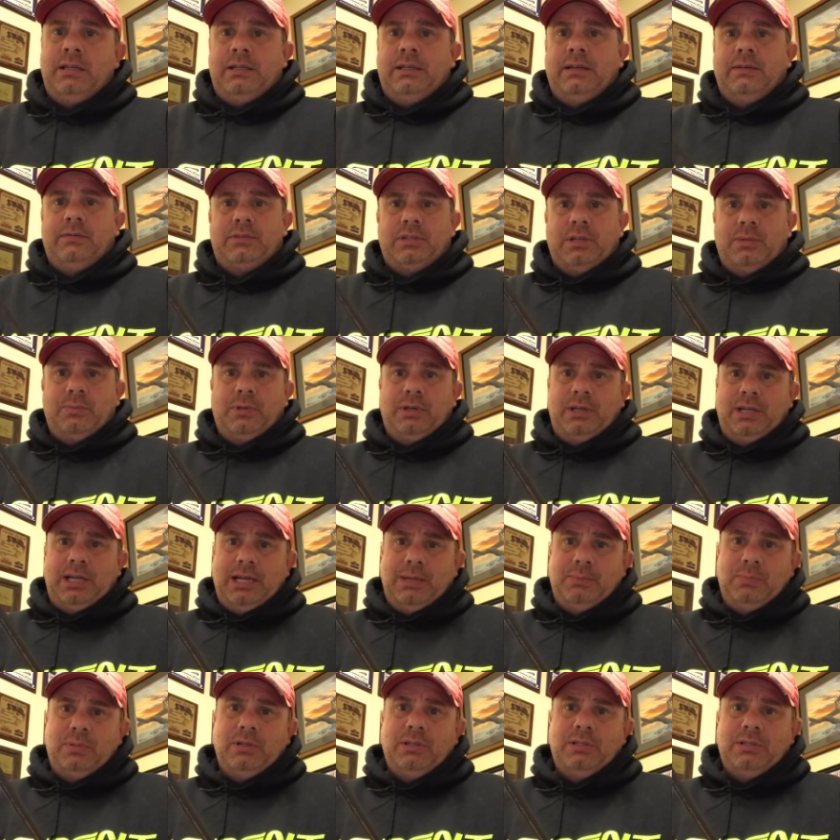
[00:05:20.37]
If something
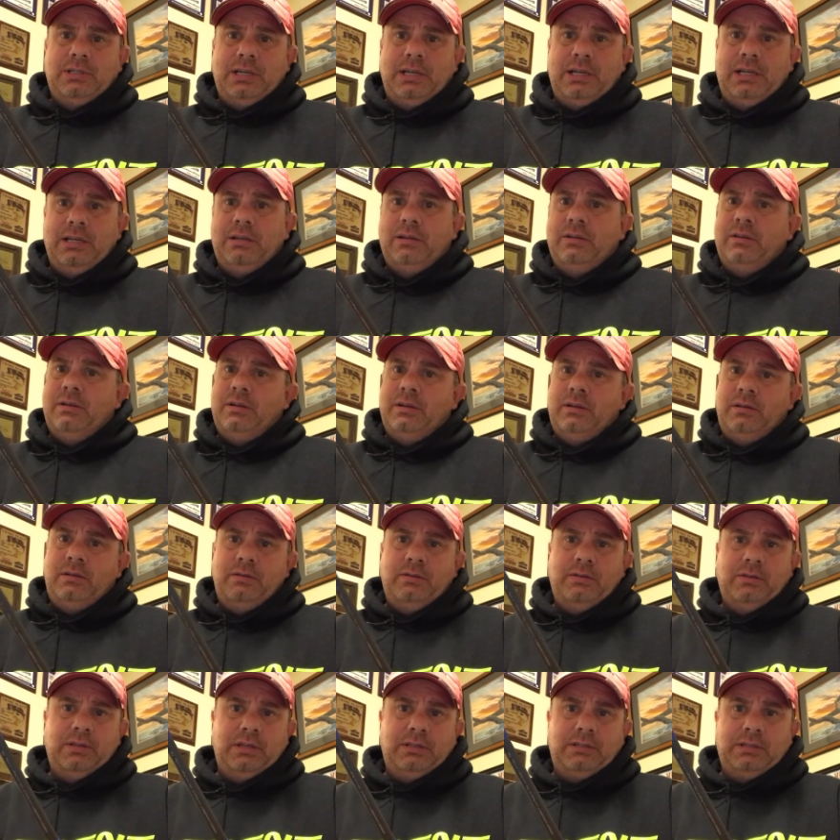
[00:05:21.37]
happens and
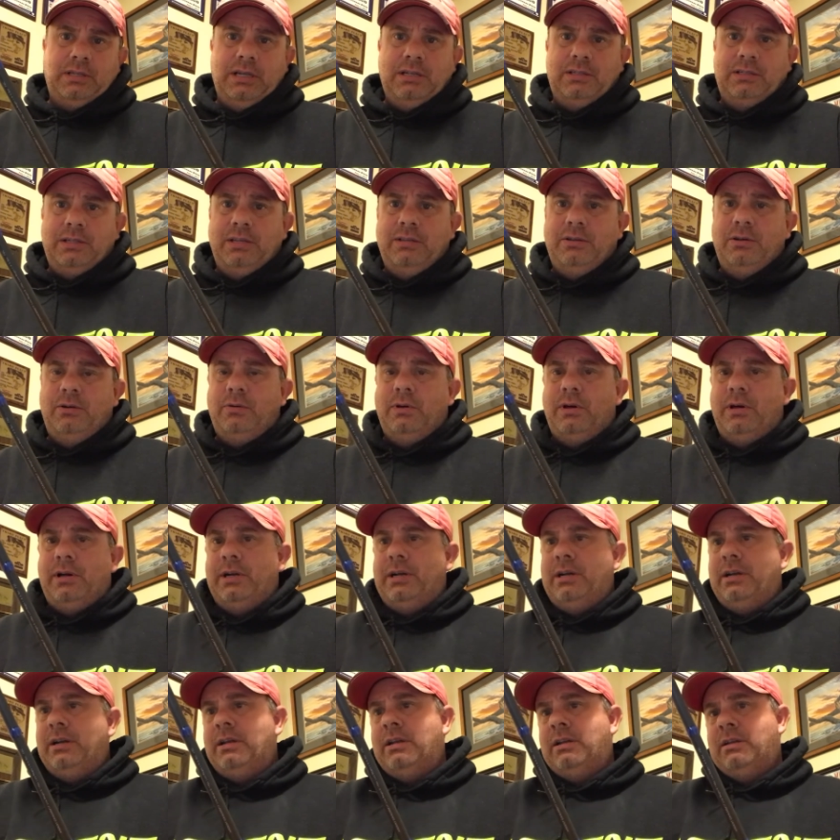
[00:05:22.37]
it's either
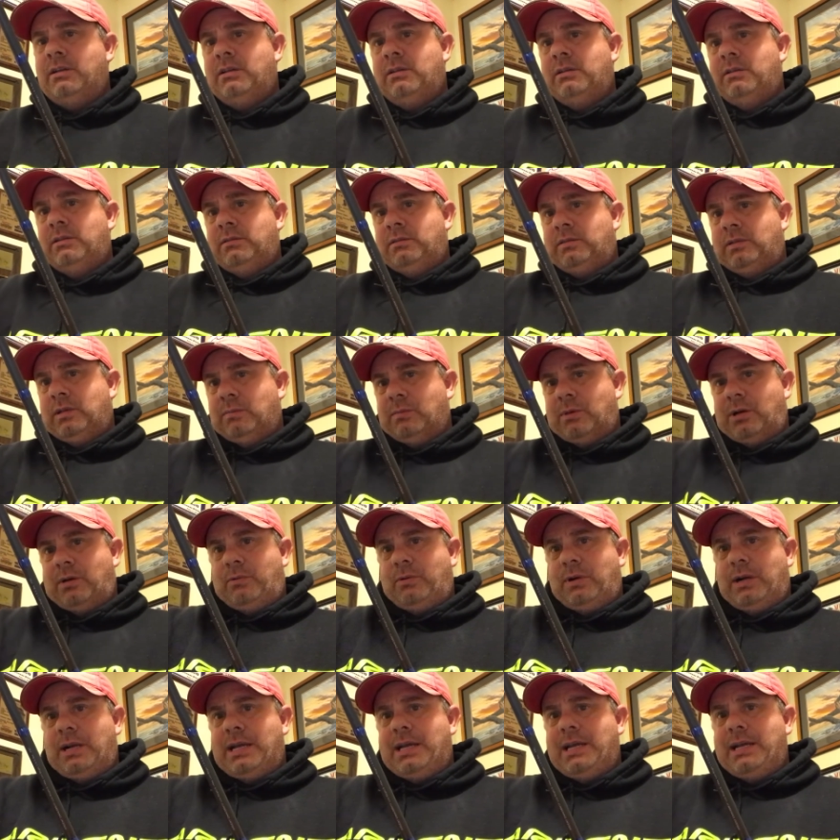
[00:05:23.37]
running to my
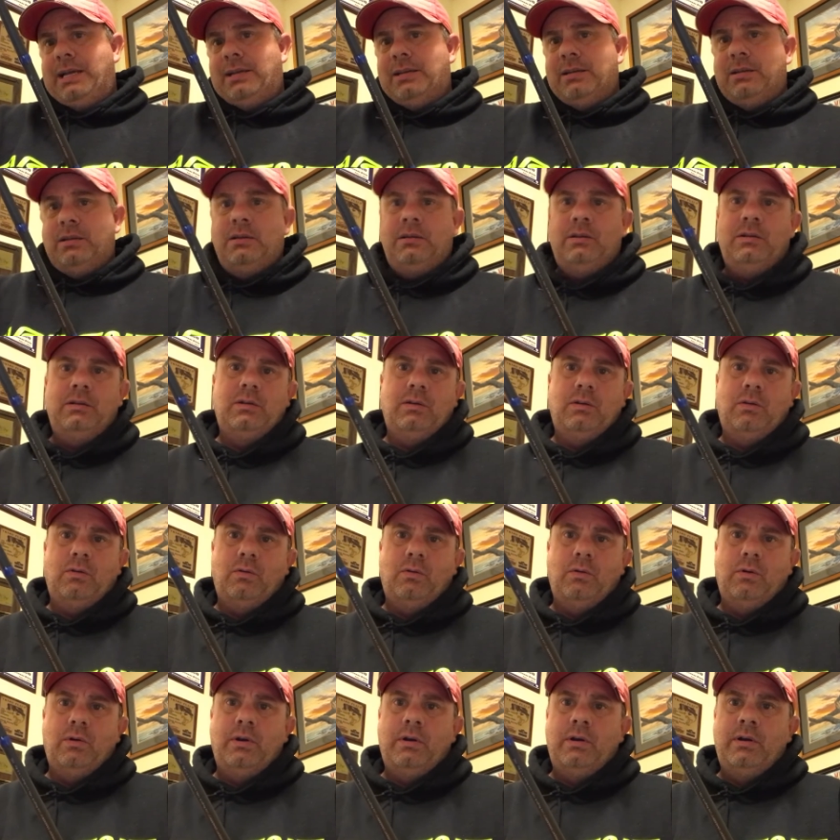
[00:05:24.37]
right
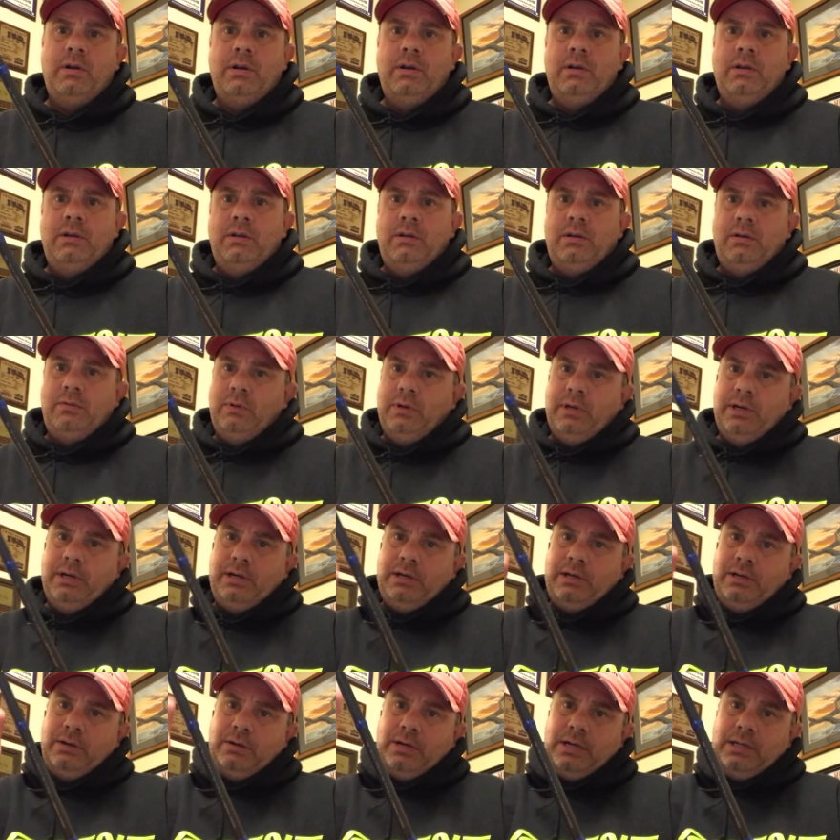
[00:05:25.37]
or
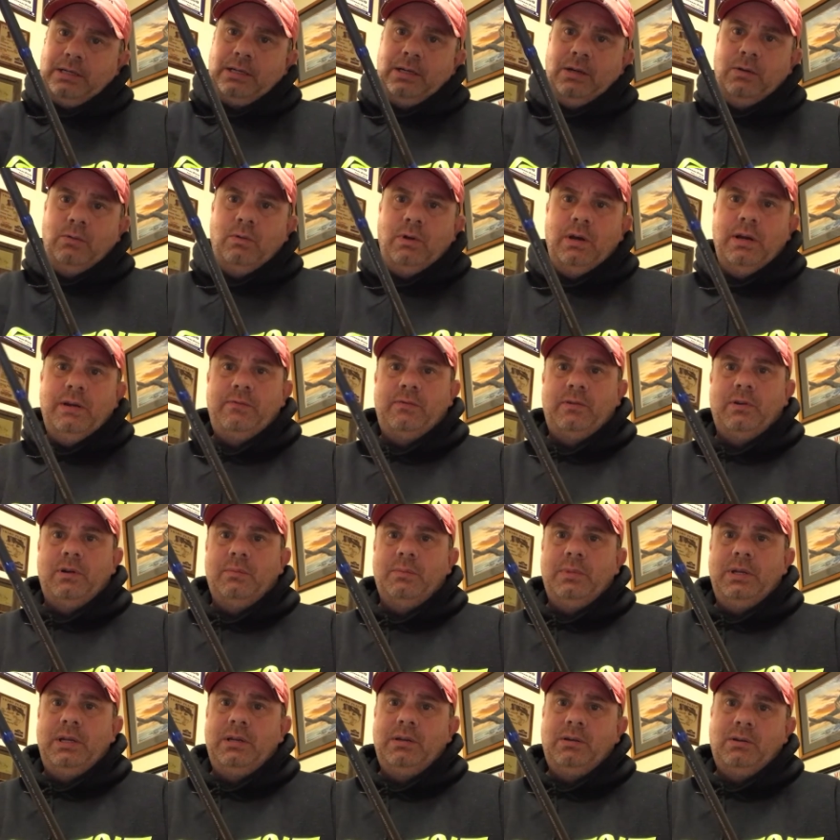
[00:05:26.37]
running directly away
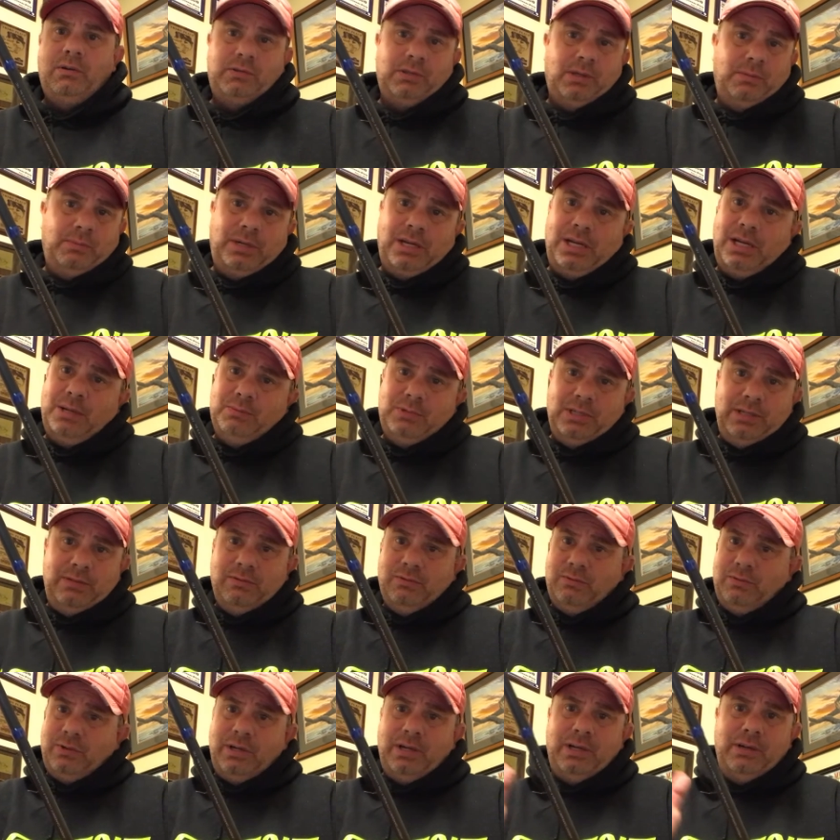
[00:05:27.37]
from me, or sometimes
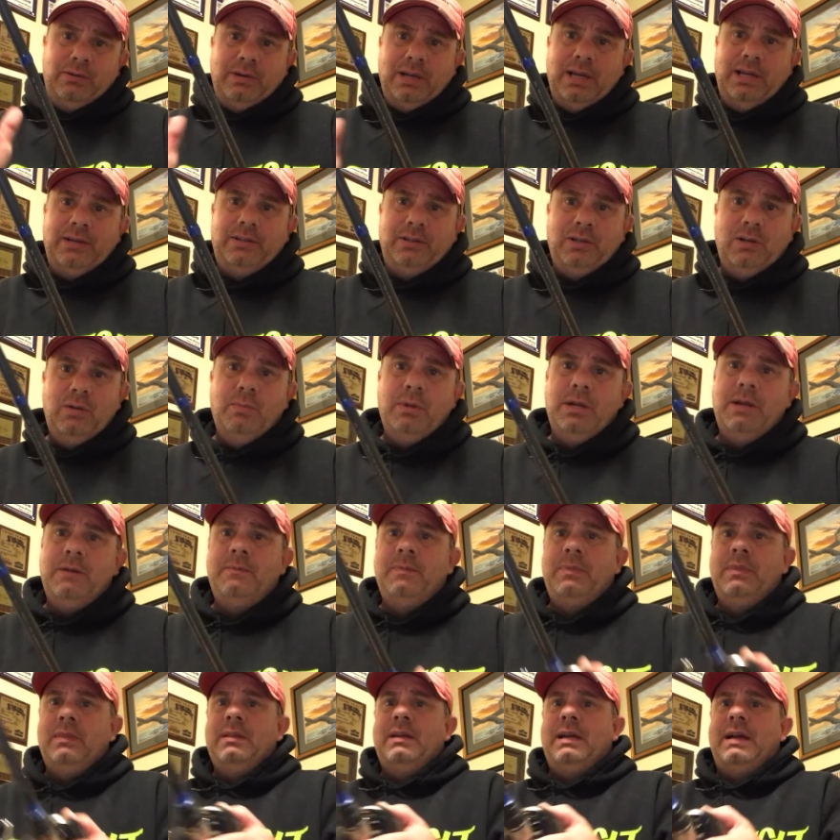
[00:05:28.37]
even running right to me,
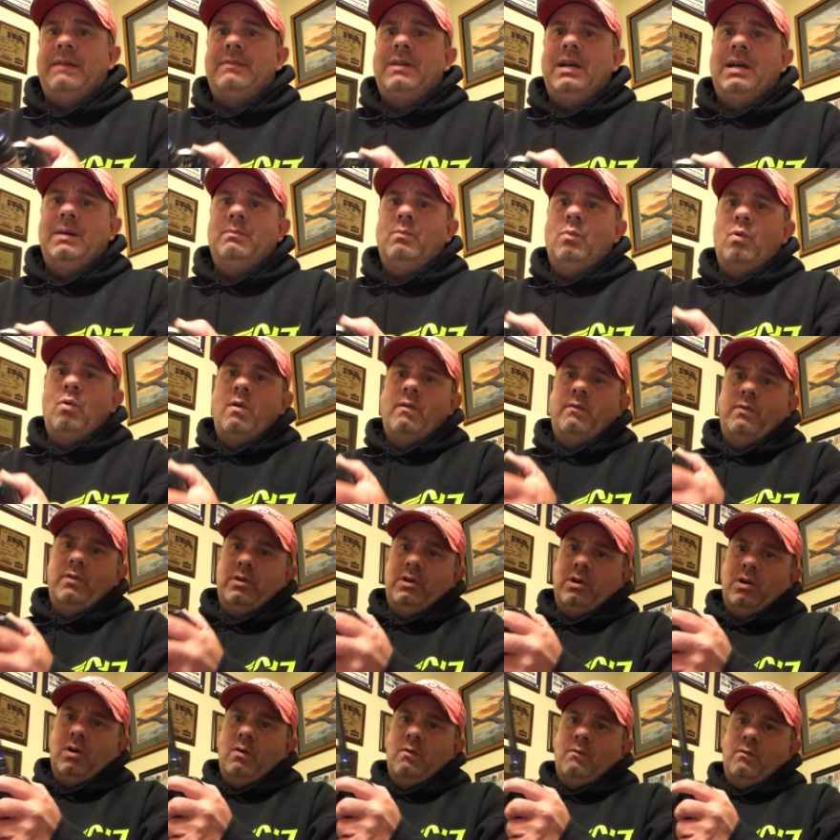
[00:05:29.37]
I've got more of
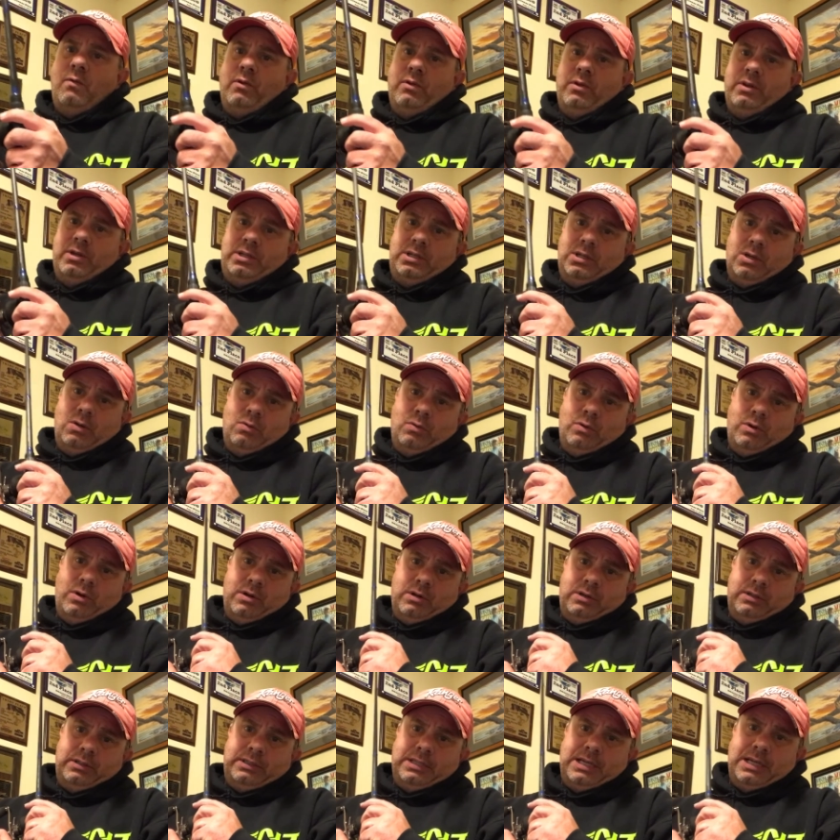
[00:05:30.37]
an
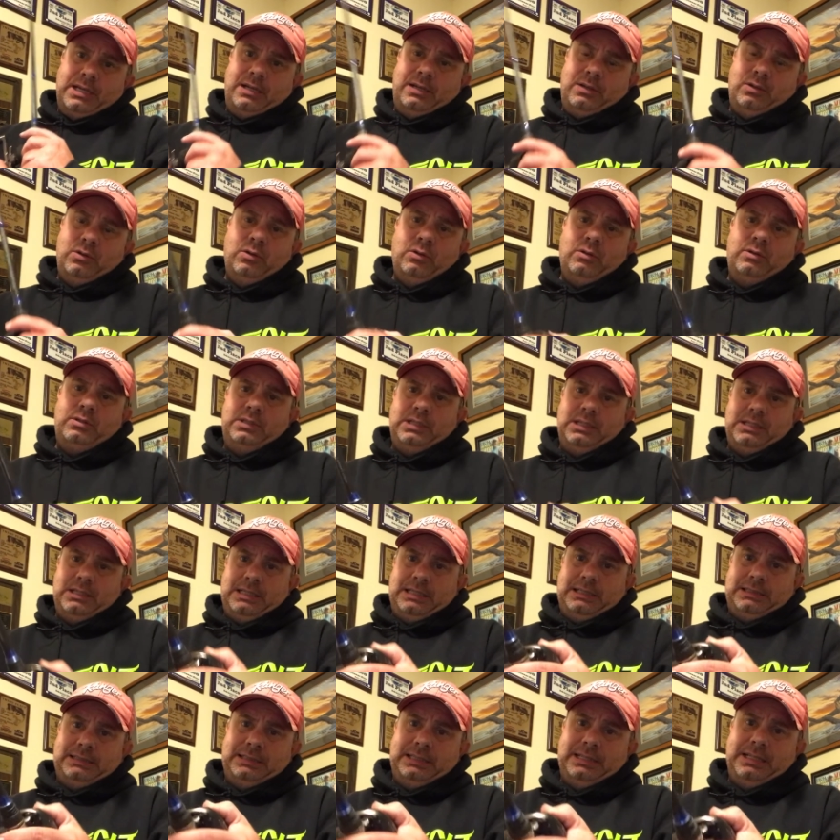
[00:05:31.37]
over-the-shoulder kind of hook set
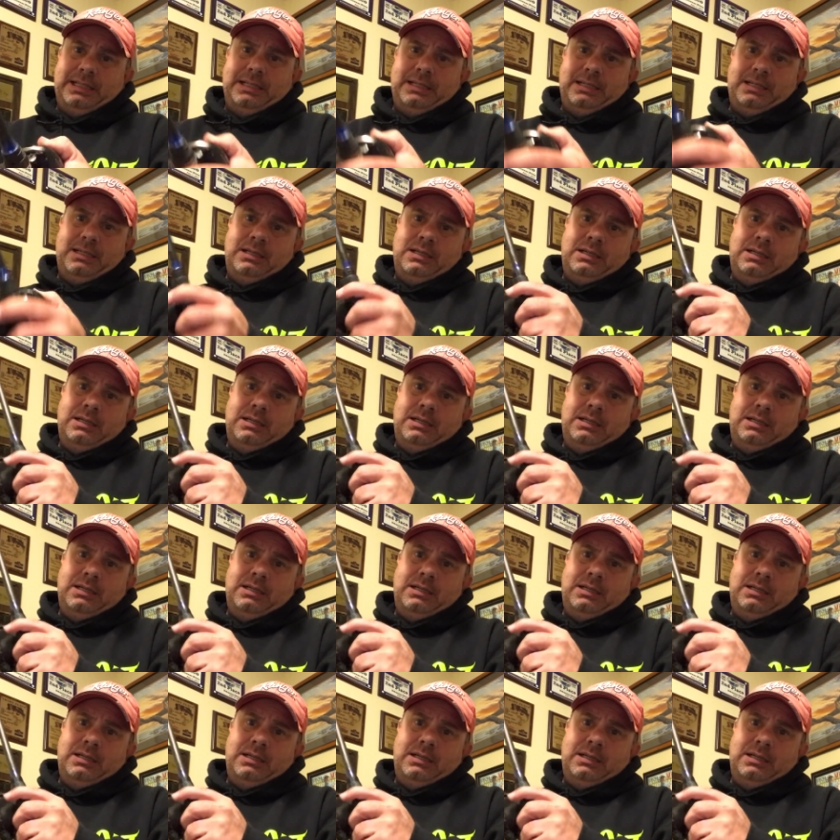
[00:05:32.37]
like that.